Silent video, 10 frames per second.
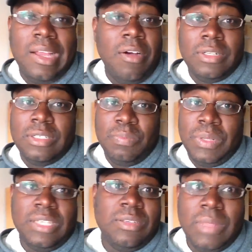They already just
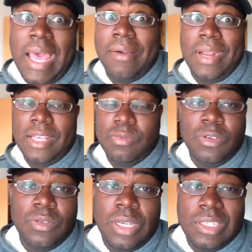played some loud-ass
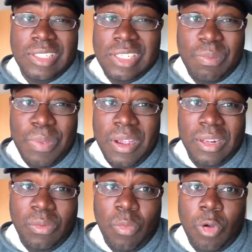music because it just
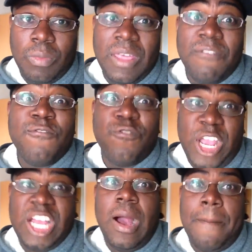apparently woke me the
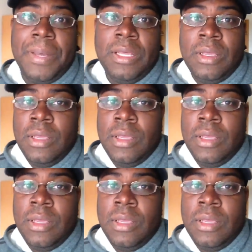frick up.